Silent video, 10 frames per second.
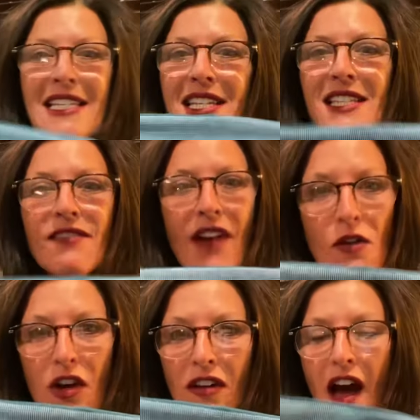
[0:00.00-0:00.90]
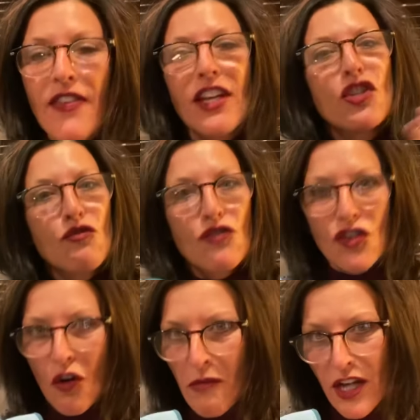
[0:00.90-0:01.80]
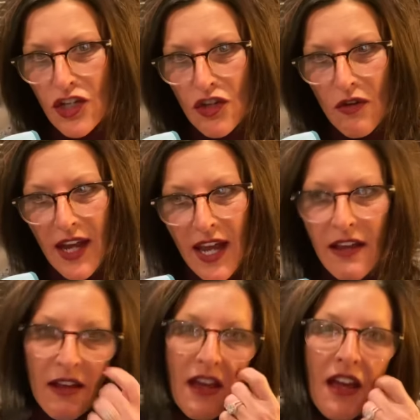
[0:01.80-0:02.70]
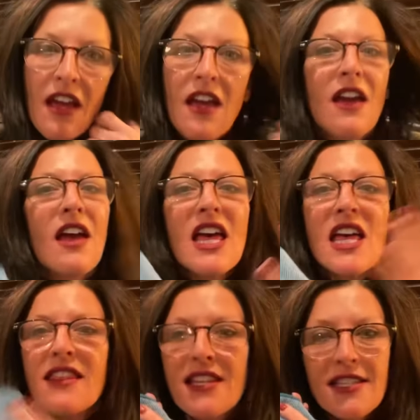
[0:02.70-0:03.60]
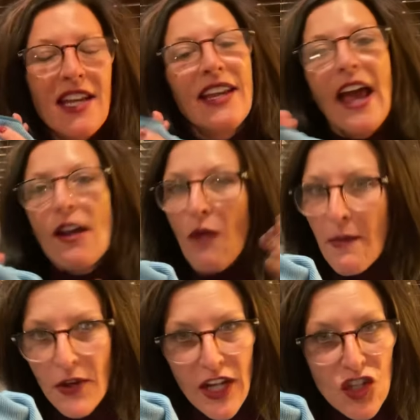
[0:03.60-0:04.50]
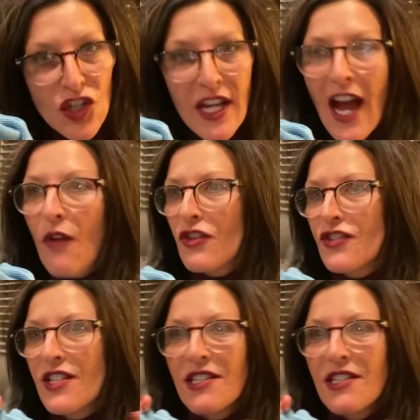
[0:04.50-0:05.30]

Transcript: this EnviroCloth can do so much, okay? This thing can wipe your kitchen counters. This